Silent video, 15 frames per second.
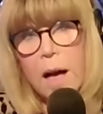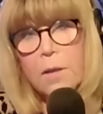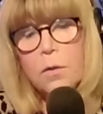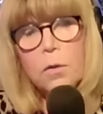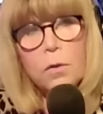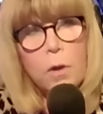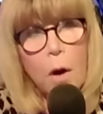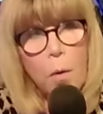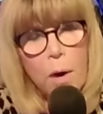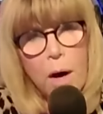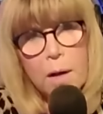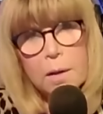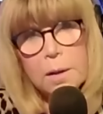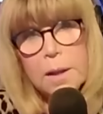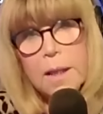and so
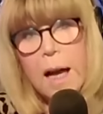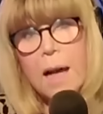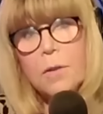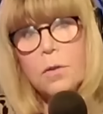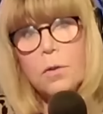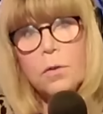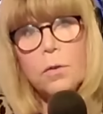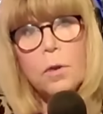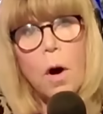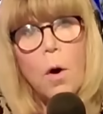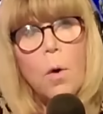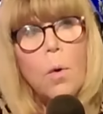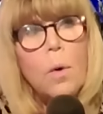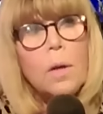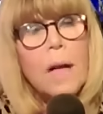ugly and
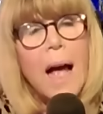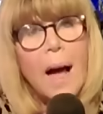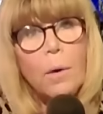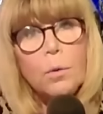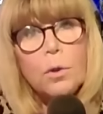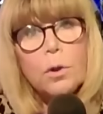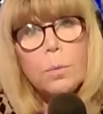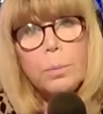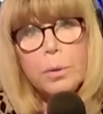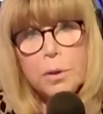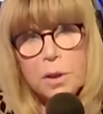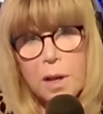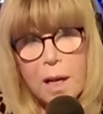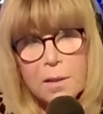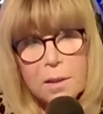so
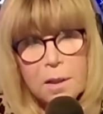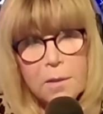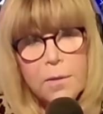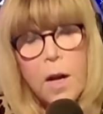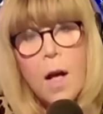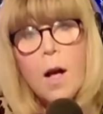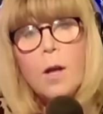counterproductive